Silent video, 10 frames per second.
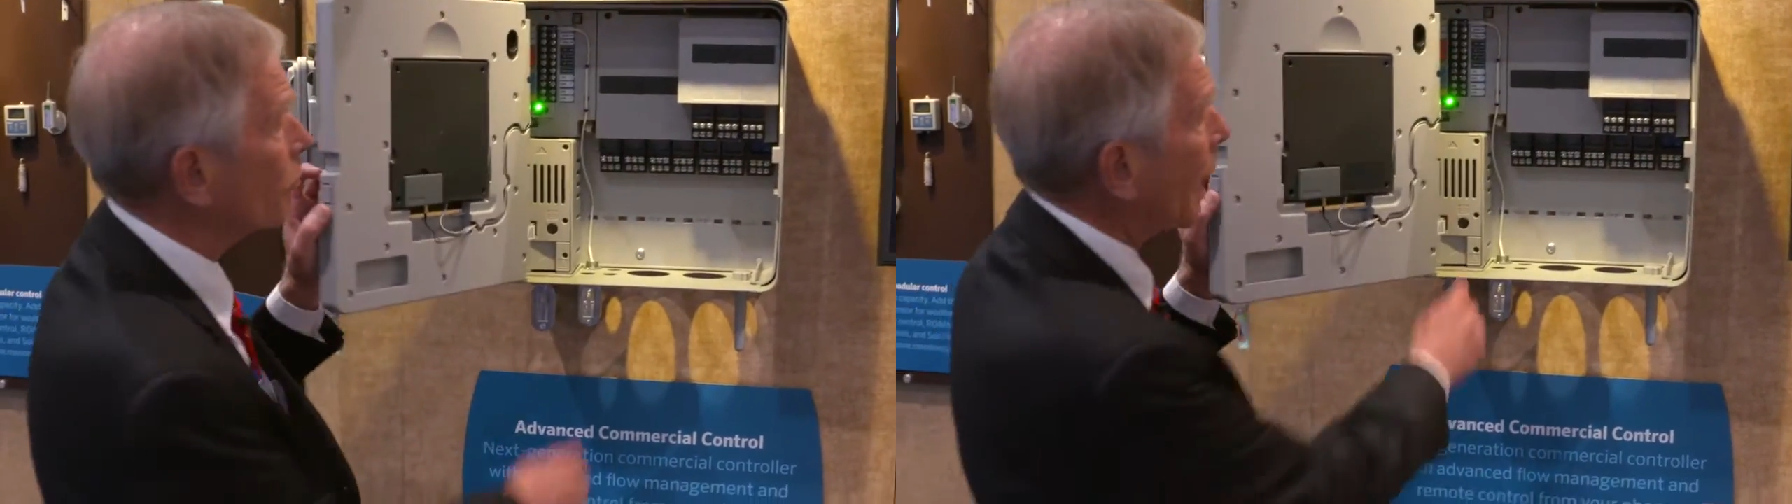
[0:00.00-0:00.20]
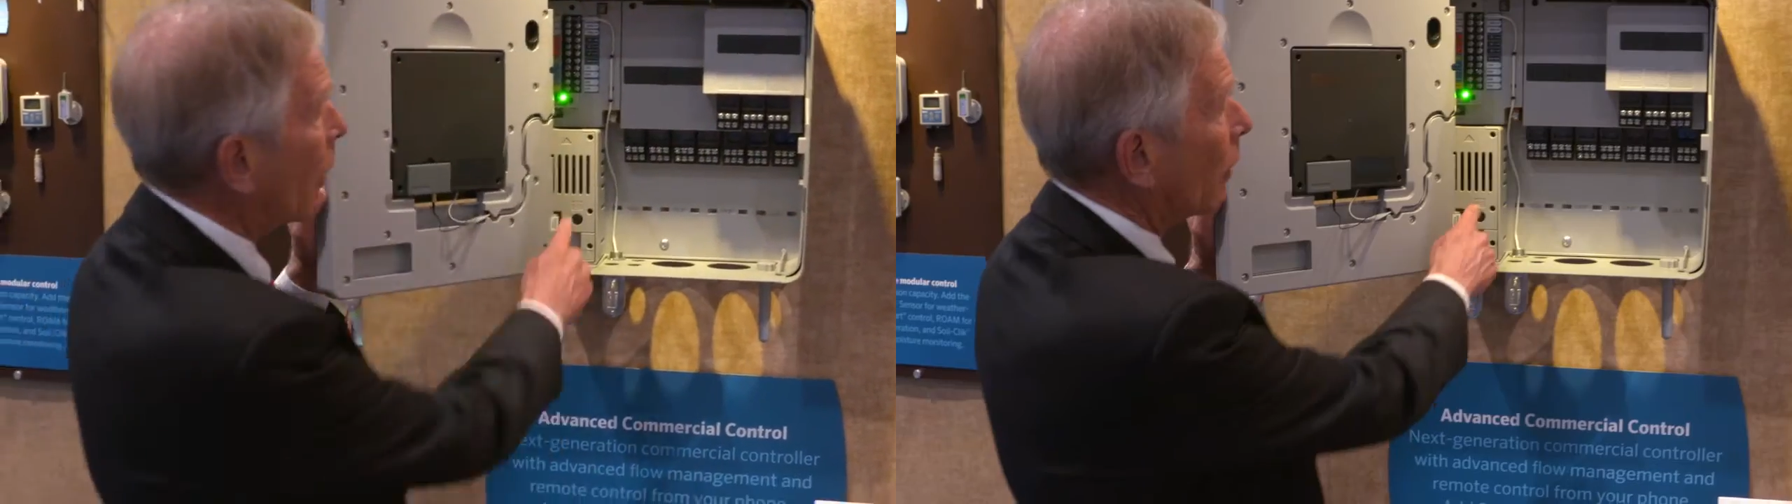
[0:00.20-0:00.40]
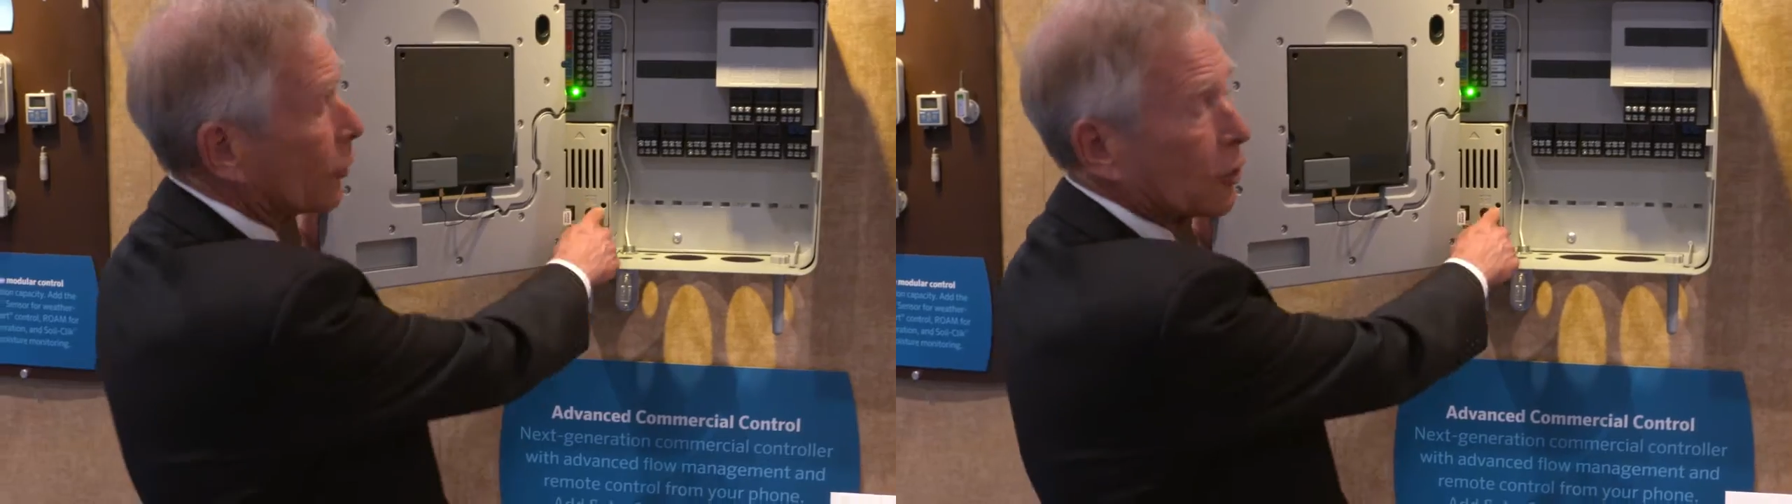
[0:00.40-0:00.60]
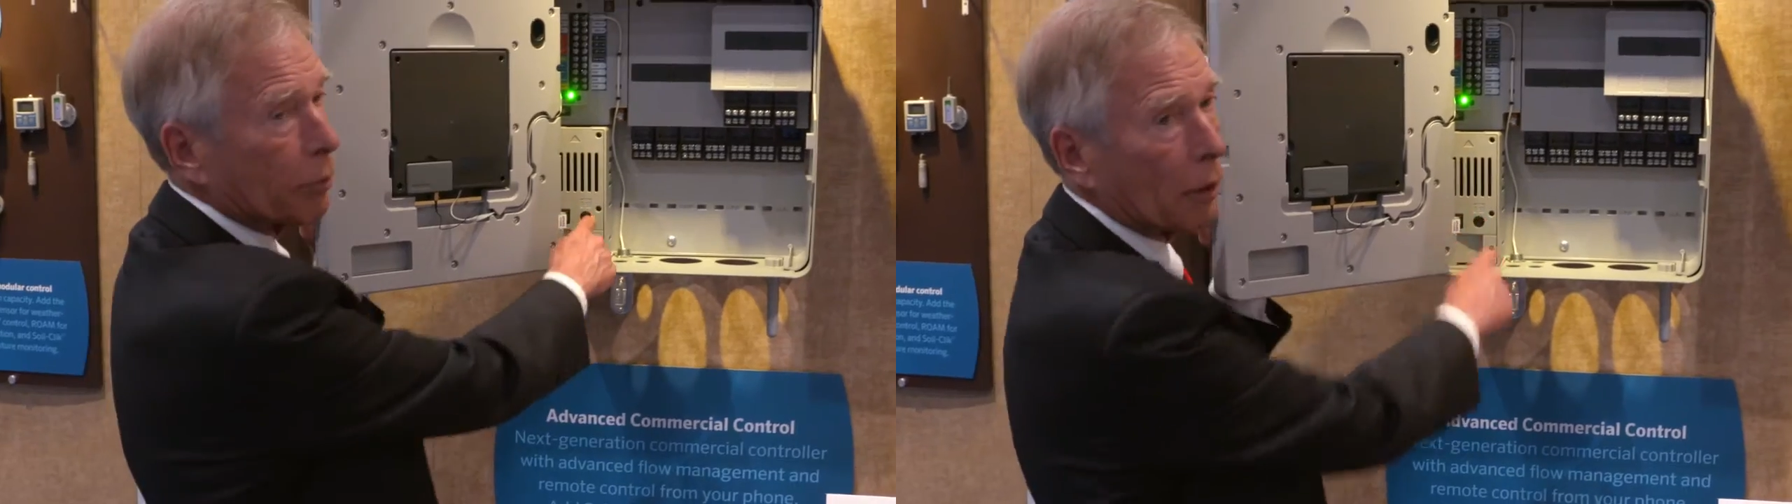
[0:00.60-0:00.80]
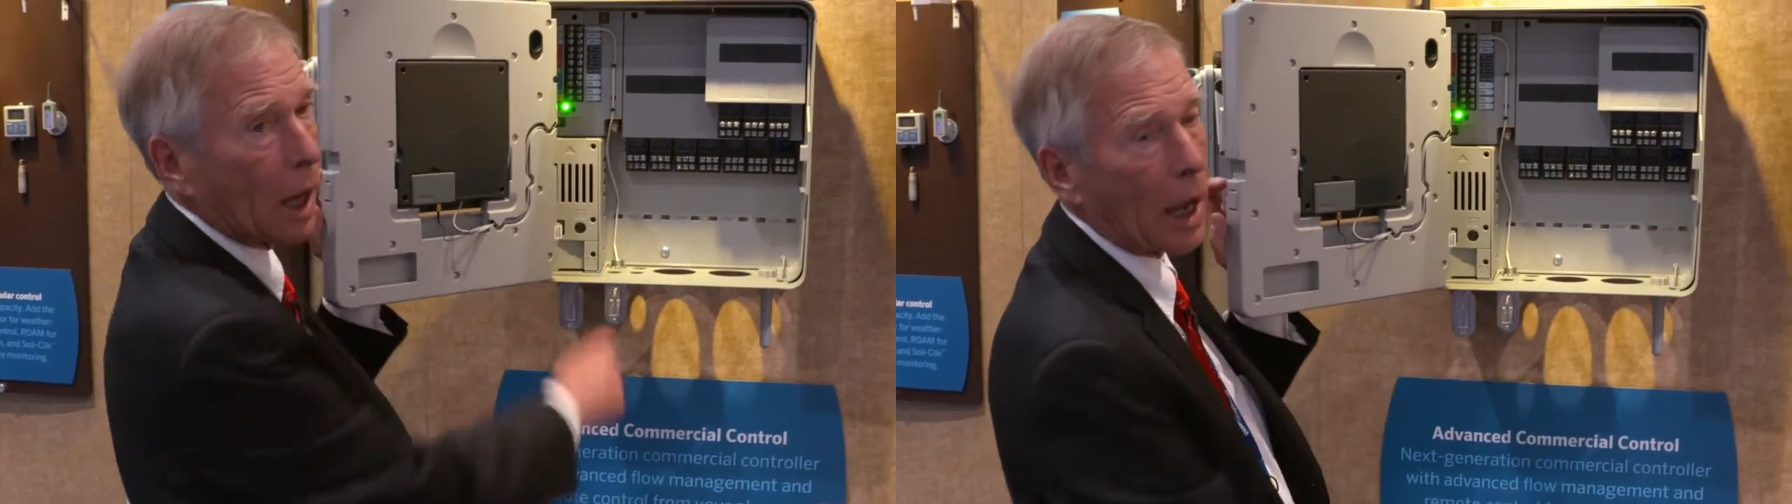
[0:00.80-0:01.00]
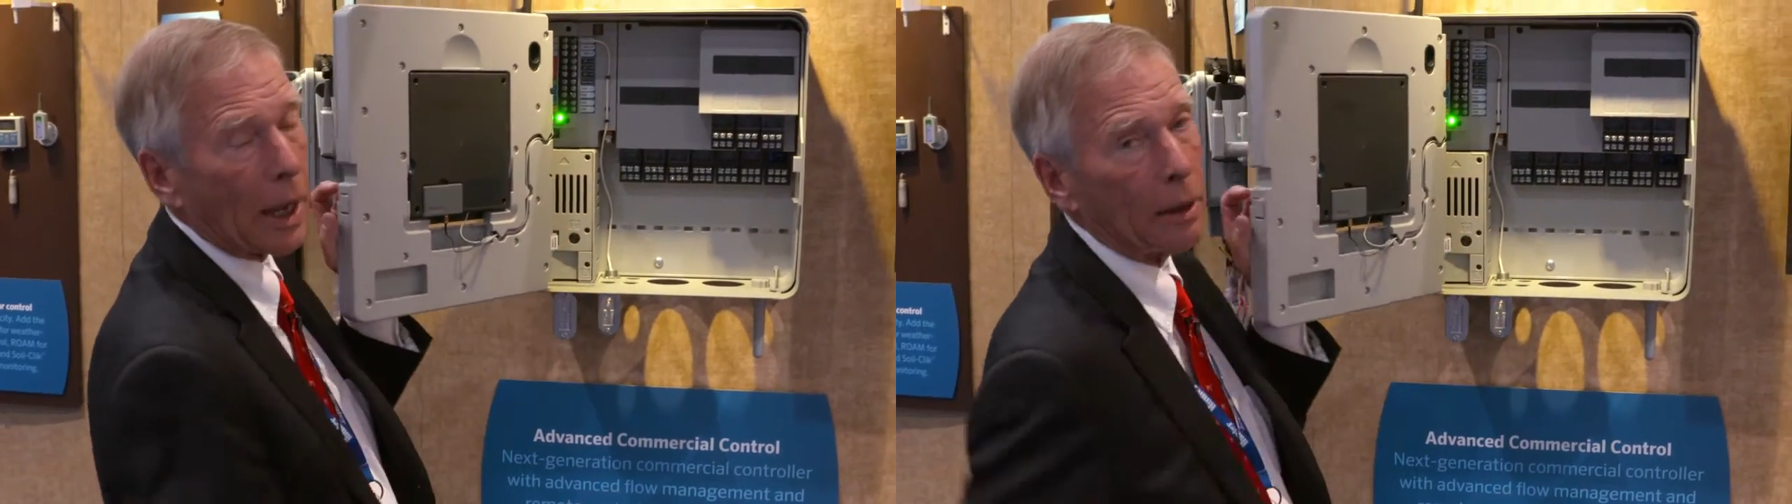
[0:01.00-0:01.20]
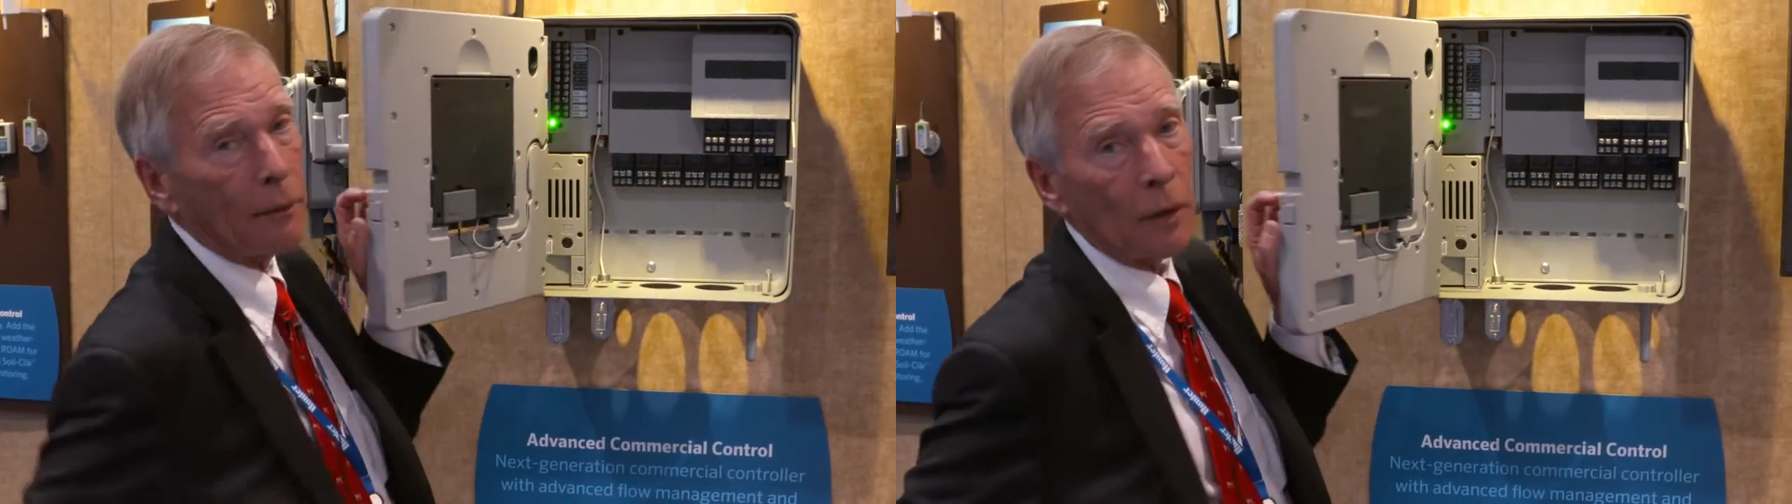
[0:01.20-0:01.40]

power supply